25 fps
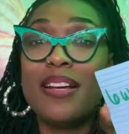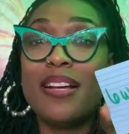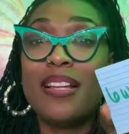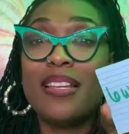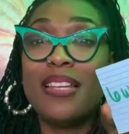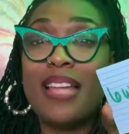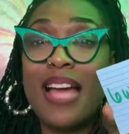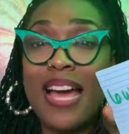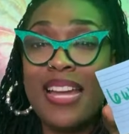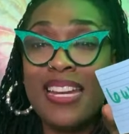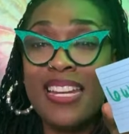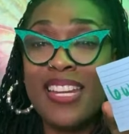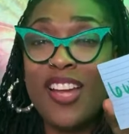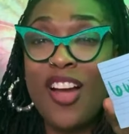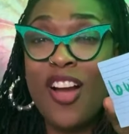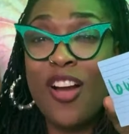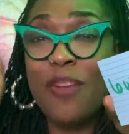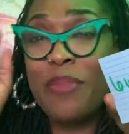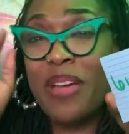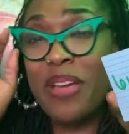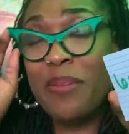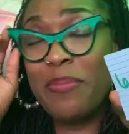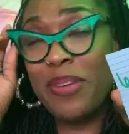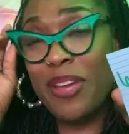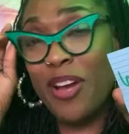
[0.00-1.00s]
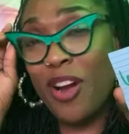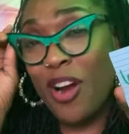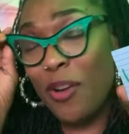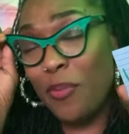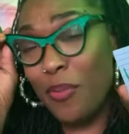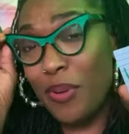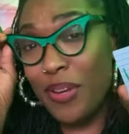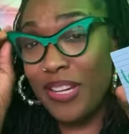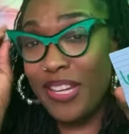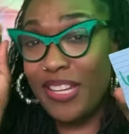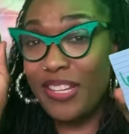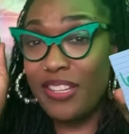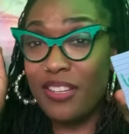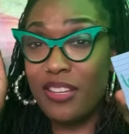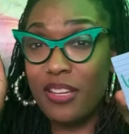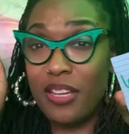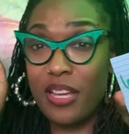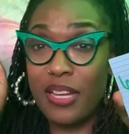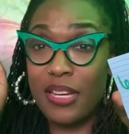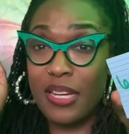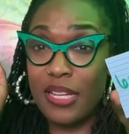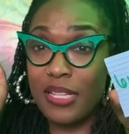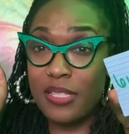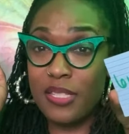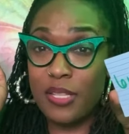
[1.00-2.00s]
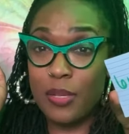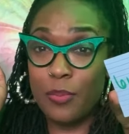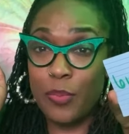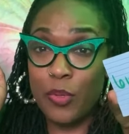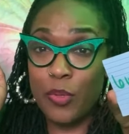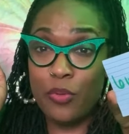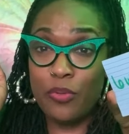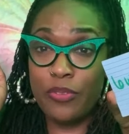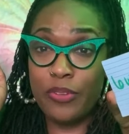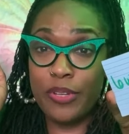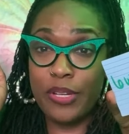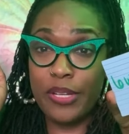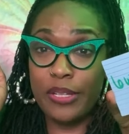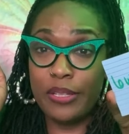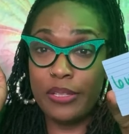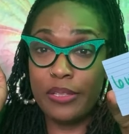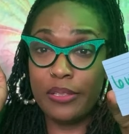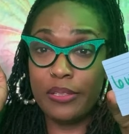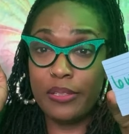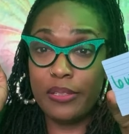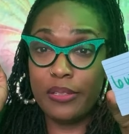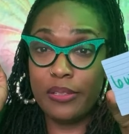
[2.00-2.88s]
a lot of y'all may be already looking into moving.